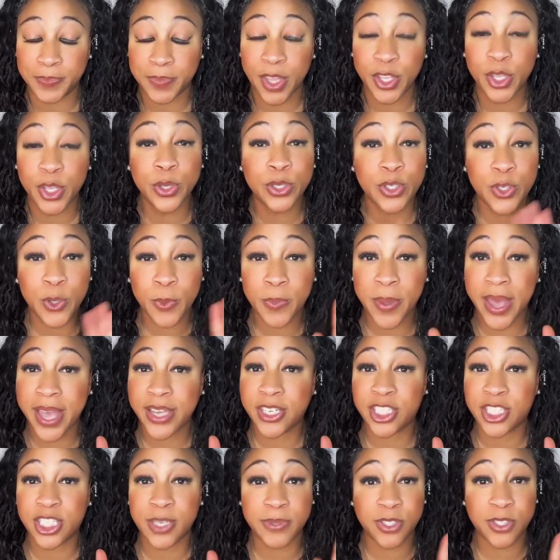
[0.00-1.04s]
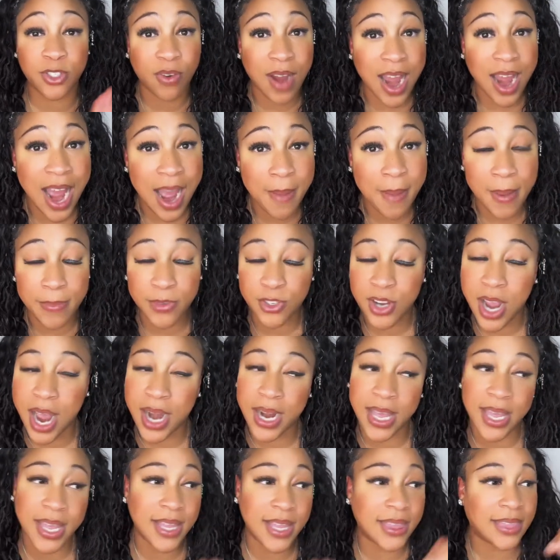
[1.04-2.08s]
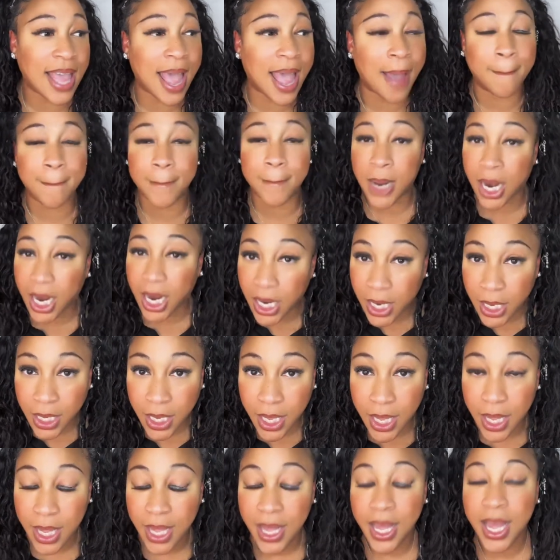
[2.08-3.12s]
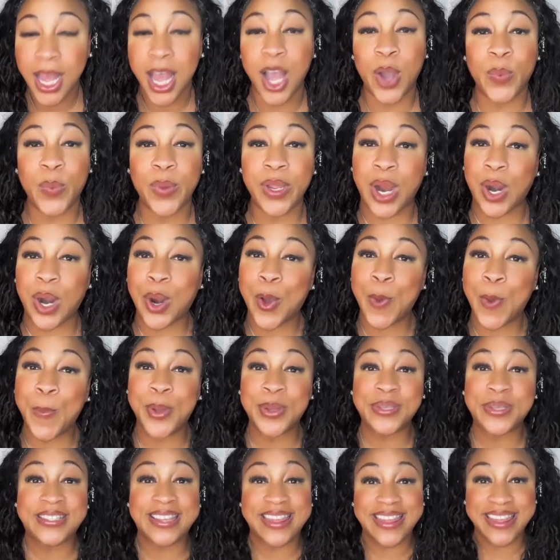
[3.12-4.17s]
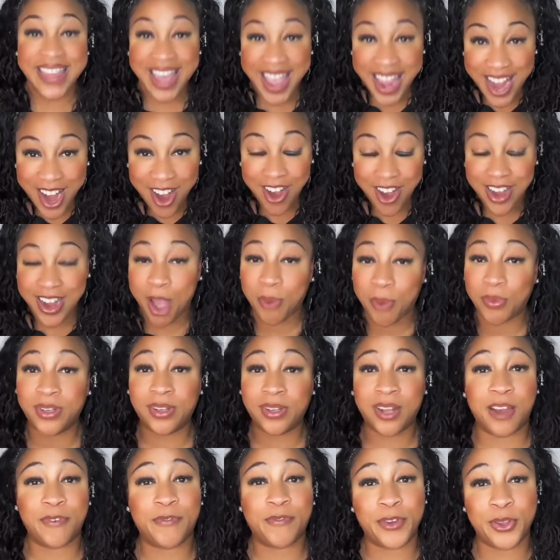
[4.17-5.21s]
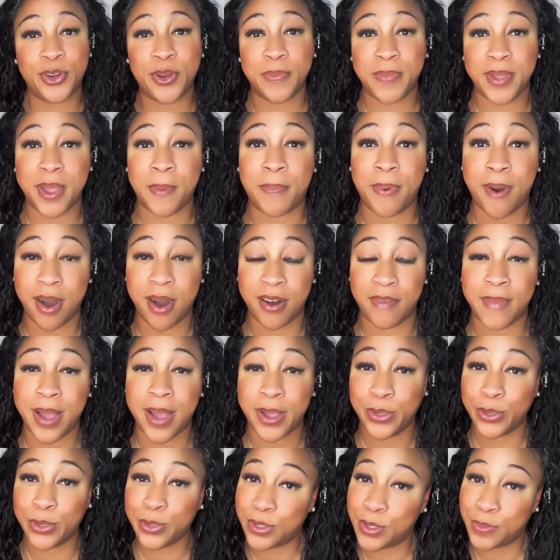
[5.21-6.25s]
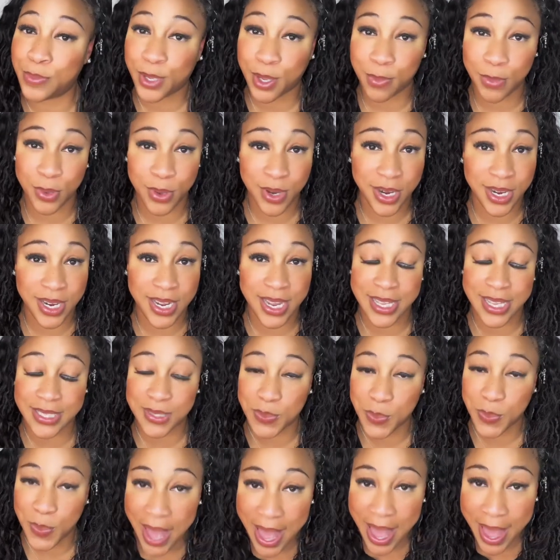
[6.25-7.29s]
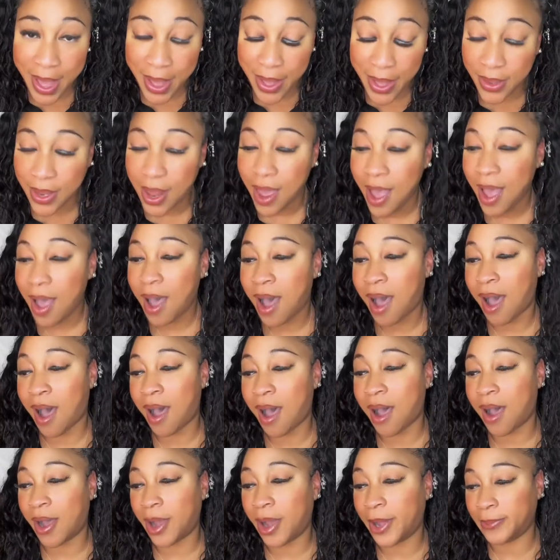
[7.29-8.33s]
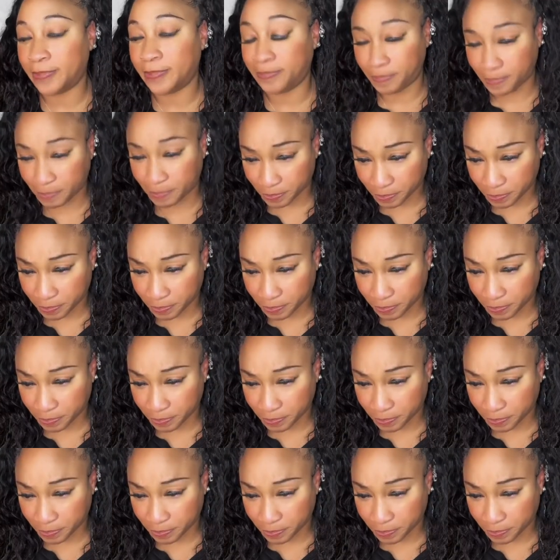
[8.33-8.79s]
YouTube page a subscribe. I'm trying to hit that mark, and we are almost there. And I would love for you to be a part of my YouTube community as well. It's